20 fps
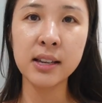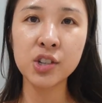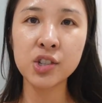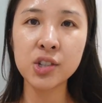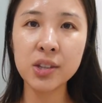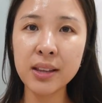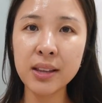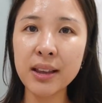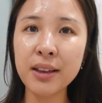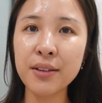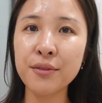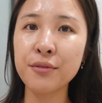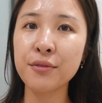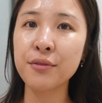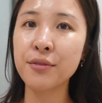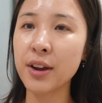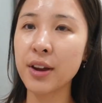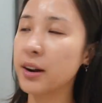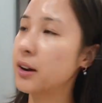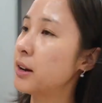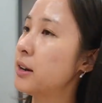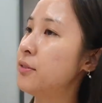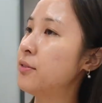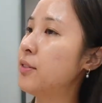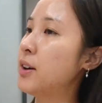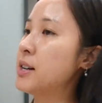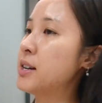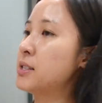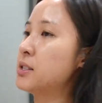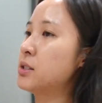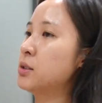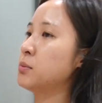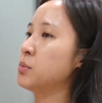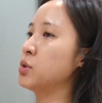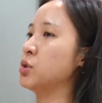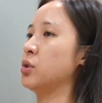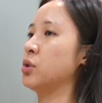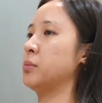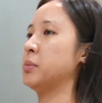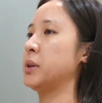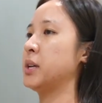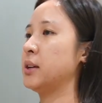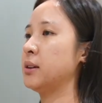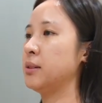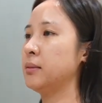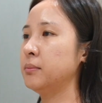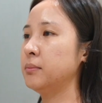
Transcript: actually very fast absorbing.